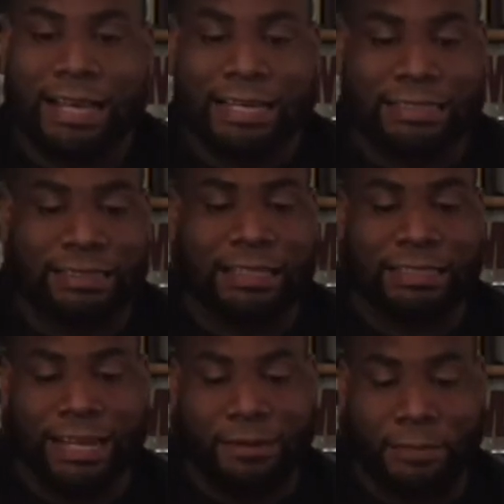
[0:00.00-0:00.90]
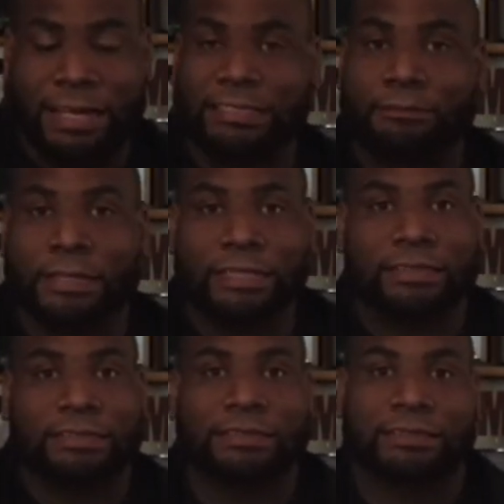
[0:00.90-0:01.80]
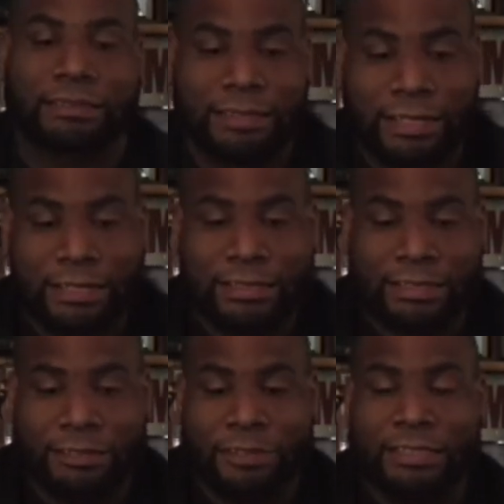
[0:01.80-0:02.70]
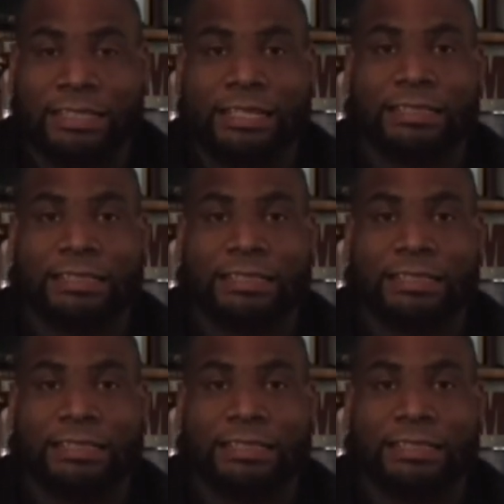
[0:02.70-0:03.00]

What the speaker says: is such an amazing piece. It really